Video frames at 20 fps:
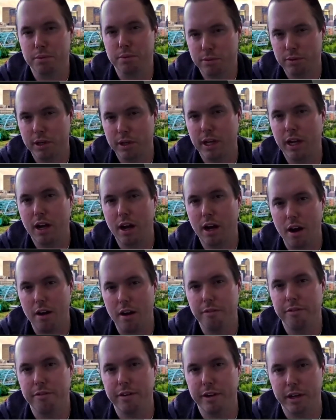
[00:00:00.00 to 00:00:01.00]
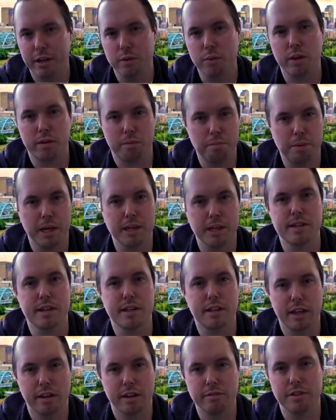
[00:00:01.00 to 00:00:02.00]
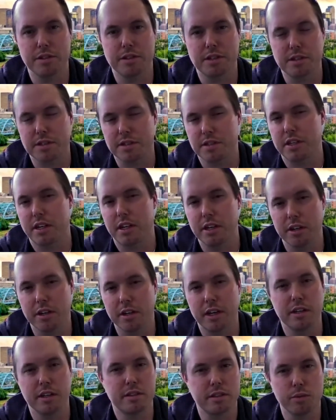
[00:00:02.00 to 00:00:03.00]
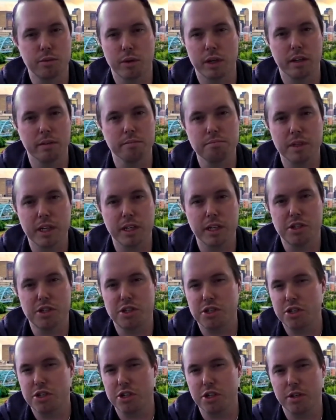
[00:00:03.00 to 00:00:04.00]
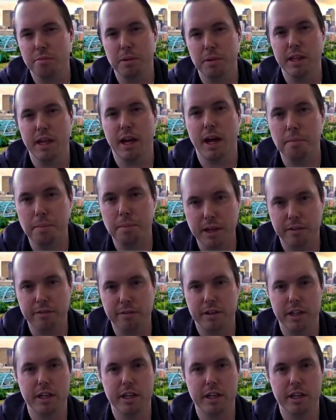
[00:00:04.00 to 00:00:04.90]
pretty confident with basic levels of security to where it shouldn't be that big of a